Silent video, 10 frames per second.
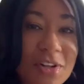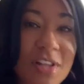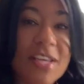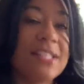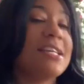are
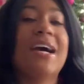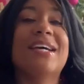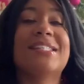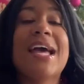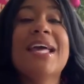looking to
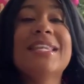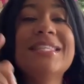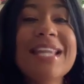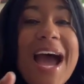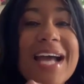us
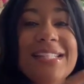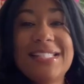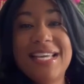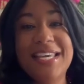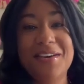not
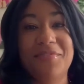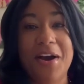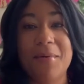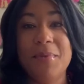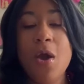to give
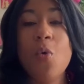up.